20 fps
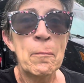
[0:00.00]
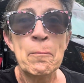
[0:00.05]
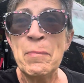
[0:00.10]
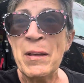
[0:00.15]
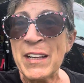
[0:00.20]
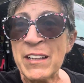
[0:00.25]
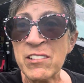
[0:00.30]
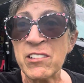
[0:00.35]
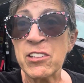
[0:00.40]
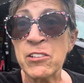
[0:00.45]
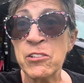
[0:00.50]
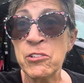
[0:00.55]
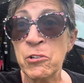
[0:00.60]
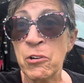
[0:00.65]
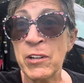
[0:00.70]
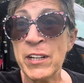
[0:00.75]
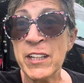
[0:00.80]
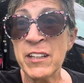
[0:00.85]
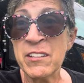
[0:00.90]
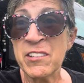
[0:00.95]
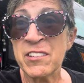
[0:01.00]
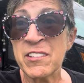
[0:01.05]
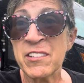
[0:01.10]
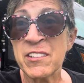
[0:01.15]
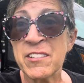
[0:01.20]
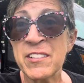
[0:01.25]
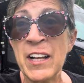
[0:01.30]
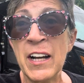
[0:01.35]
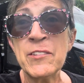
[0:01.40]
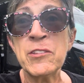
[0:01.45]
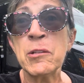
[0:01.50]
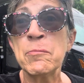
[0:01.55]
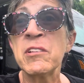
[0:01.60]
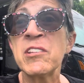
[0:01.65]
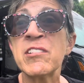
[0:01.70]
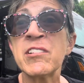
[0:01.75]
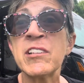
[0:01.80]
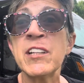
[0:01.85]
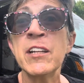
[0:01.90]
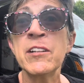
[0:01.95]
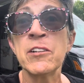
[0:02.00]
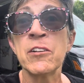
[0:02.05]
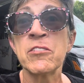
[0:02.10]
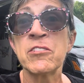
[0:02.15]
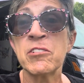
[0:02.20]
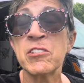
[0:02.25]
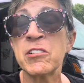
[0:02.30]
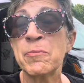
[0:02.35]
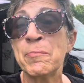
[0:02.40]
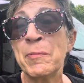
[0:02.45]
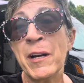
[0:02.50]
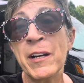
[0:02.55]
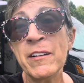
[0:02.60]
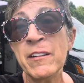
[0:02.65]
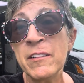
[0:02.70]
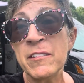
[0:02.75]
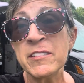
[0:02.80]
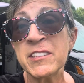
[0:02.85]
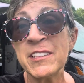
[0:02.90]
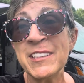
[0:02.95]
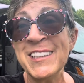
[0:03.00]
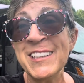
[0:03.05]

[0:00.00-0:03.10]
Biggest annoyance is not the mosquitoes or spiders,